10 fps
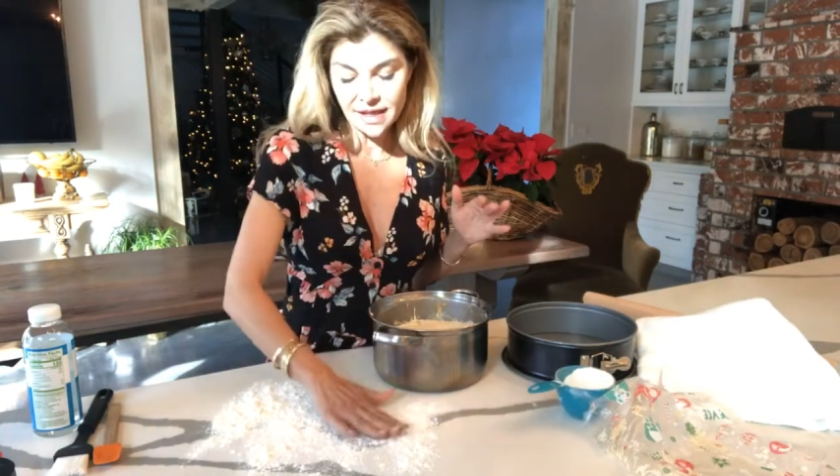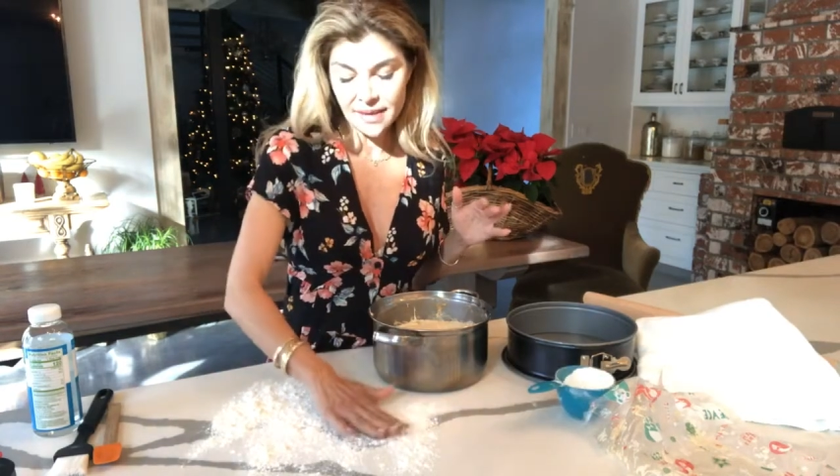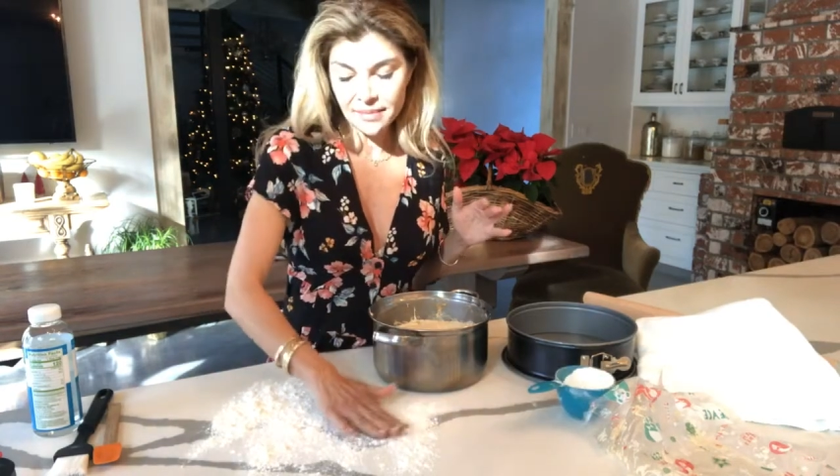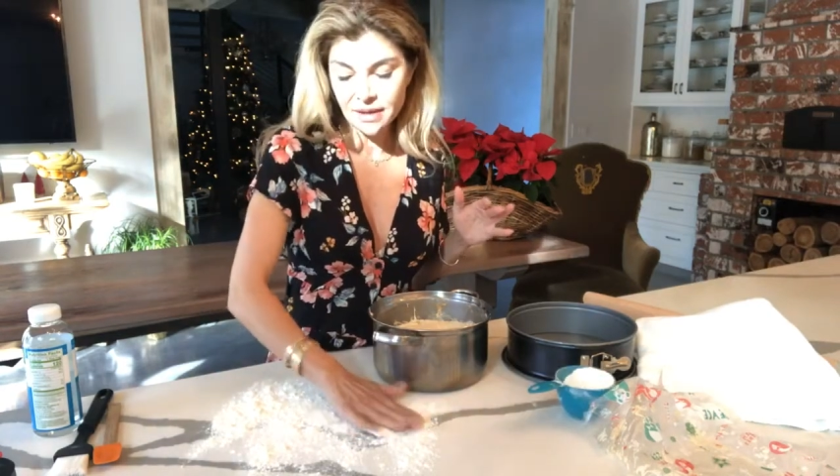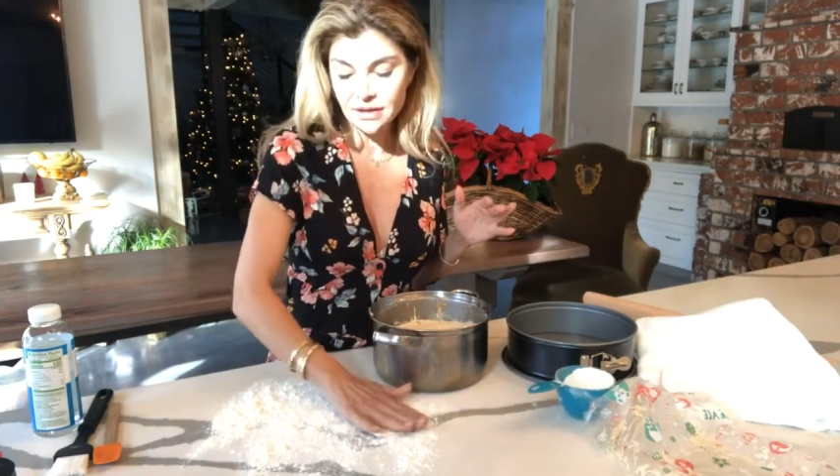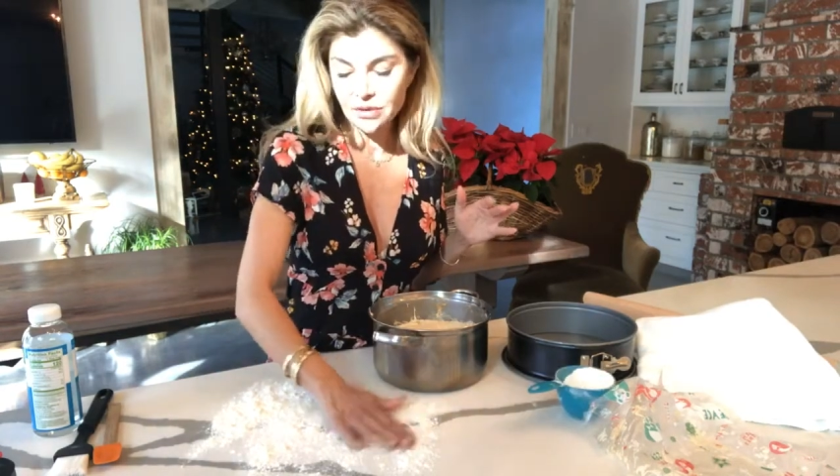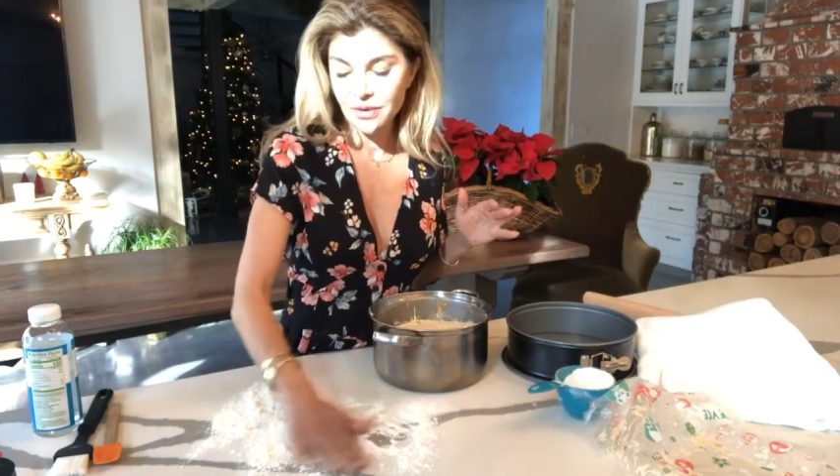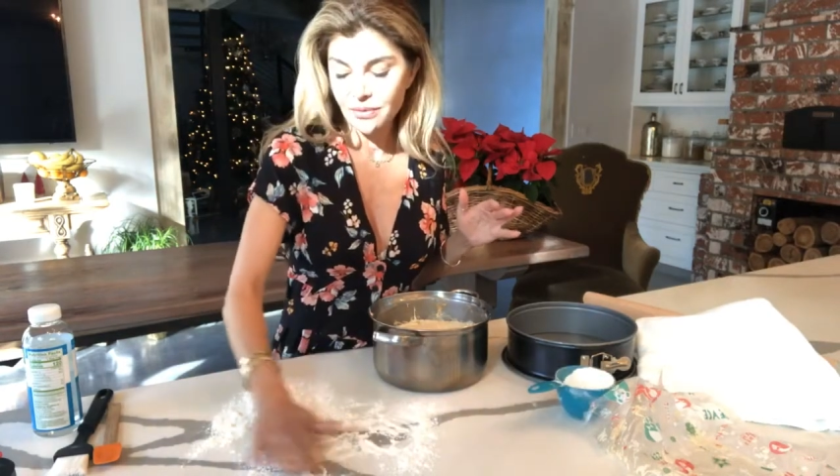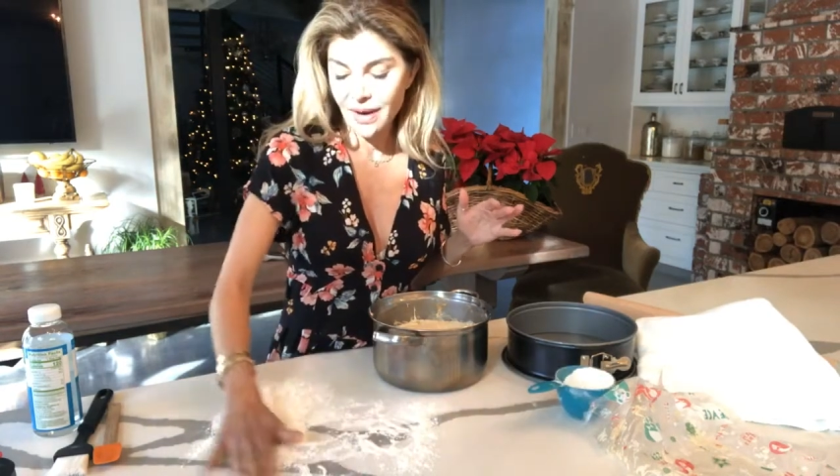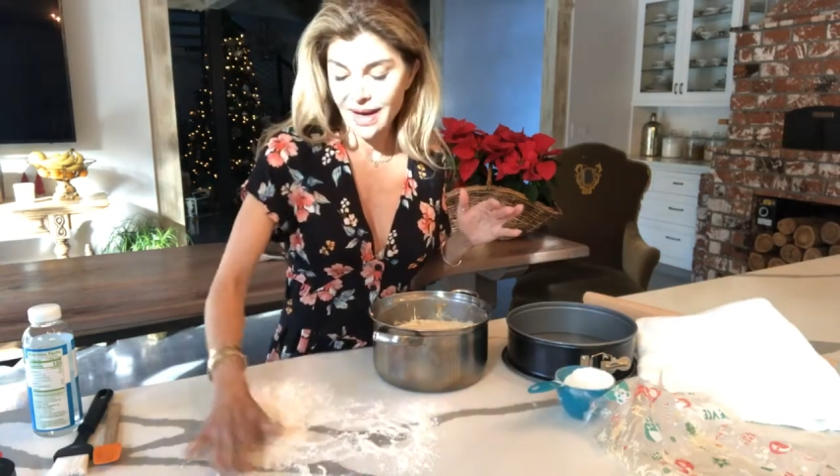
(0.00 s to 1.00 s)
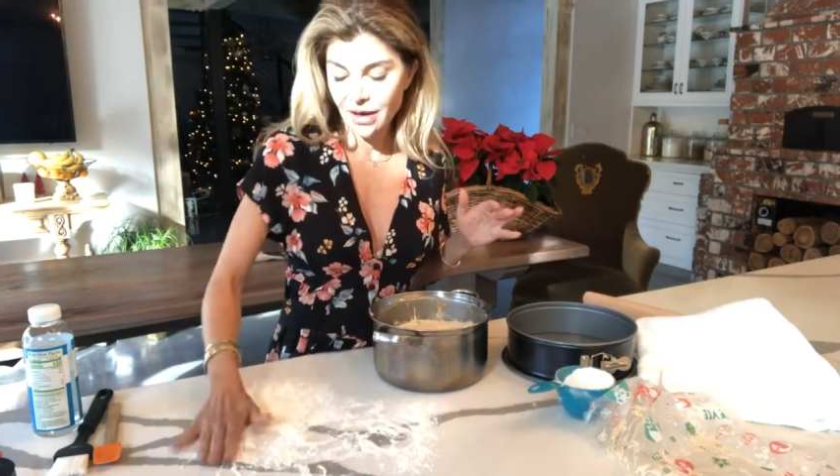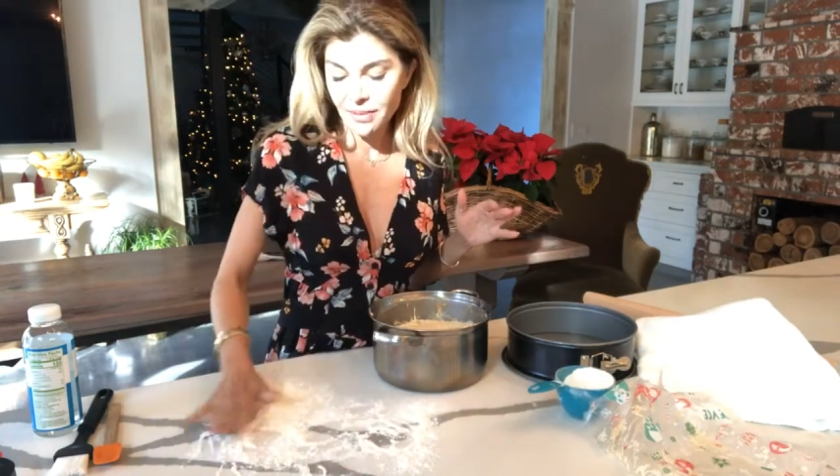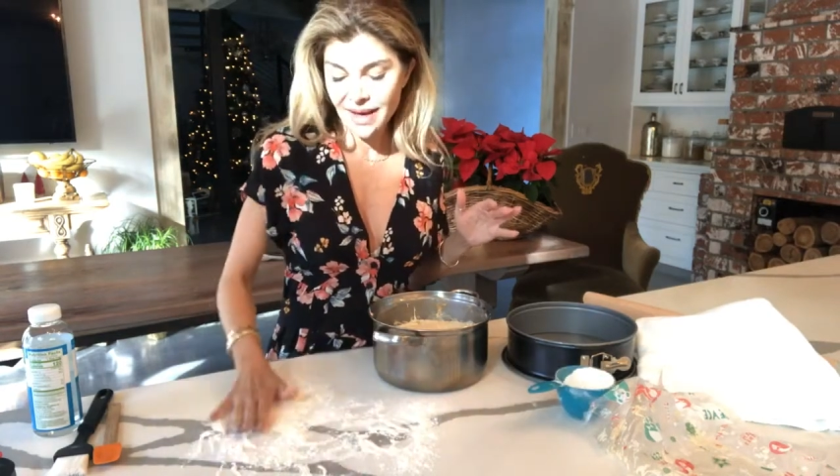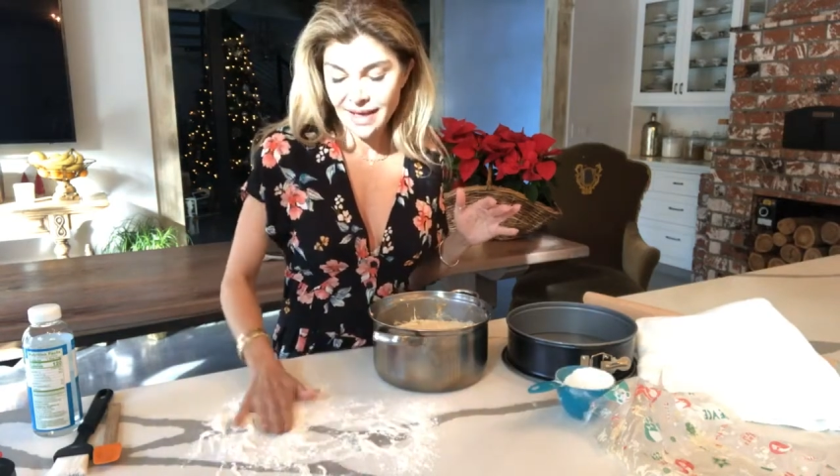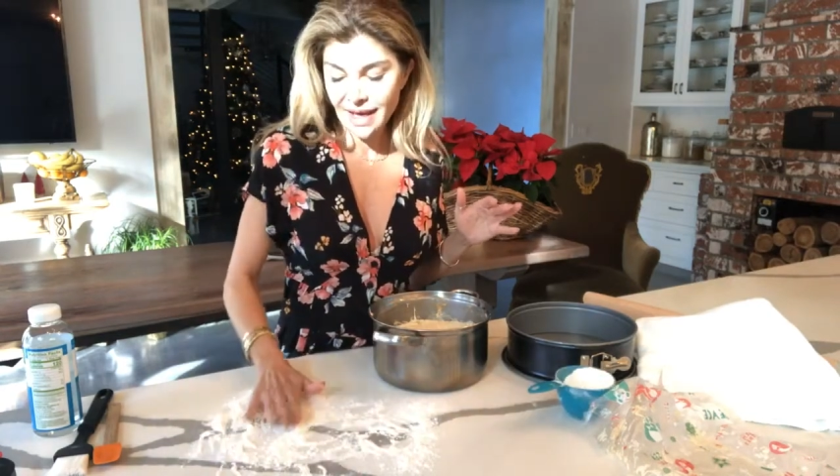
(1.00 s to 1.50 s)
I'm gonna do it right on
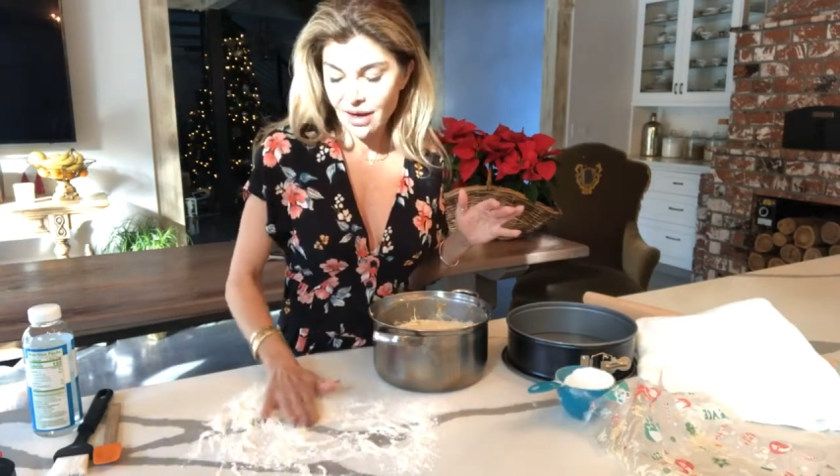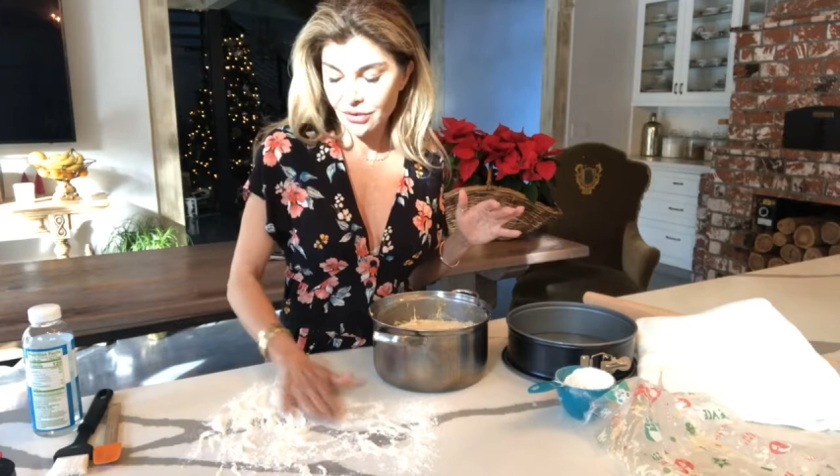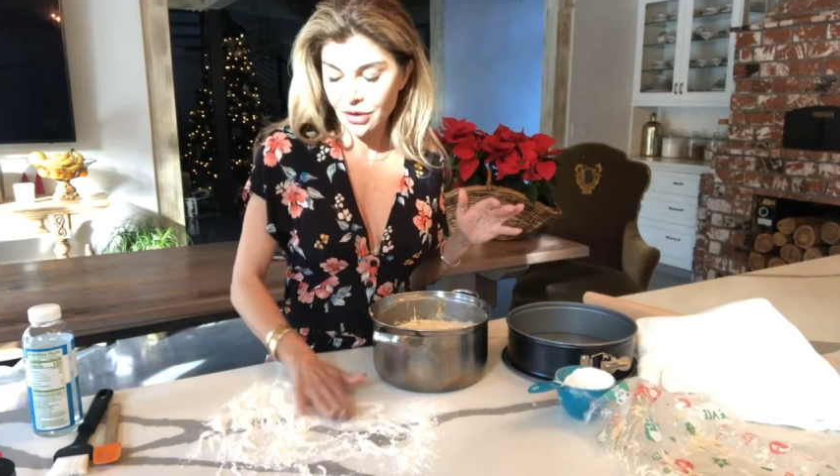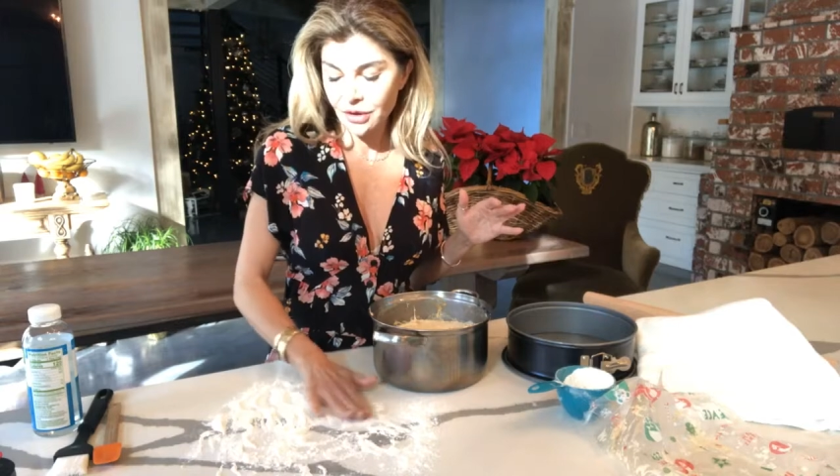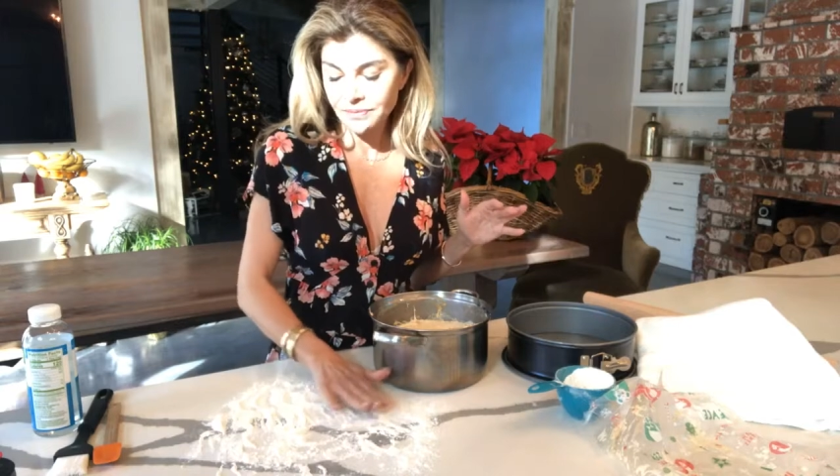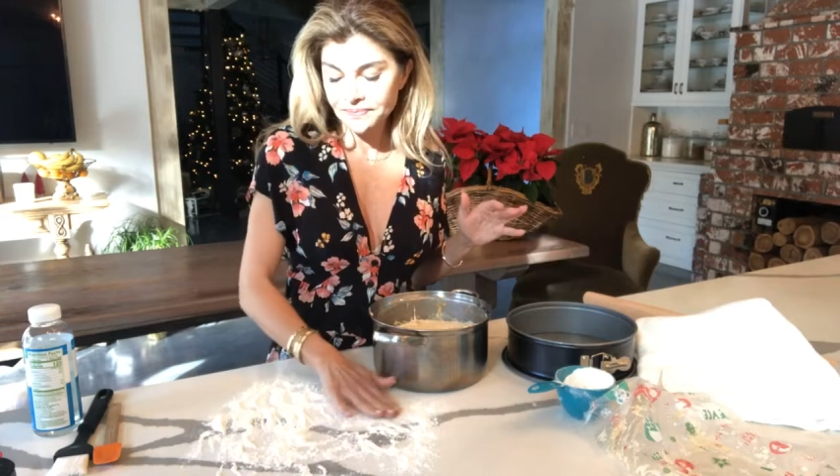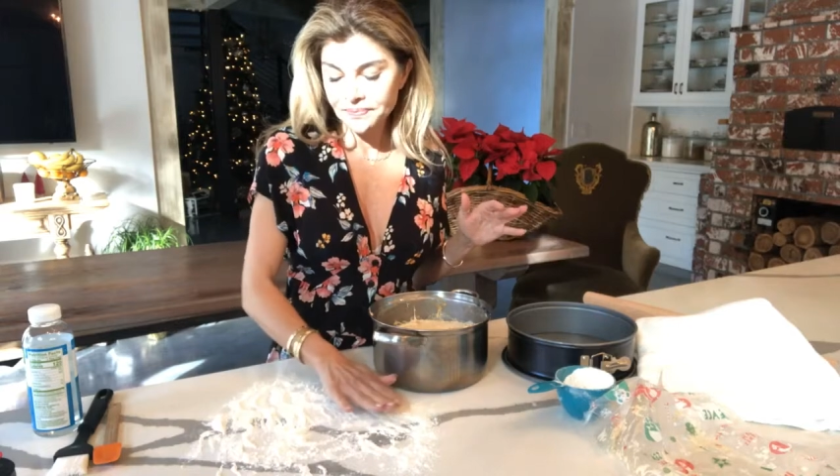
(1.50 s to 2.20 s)
my counter.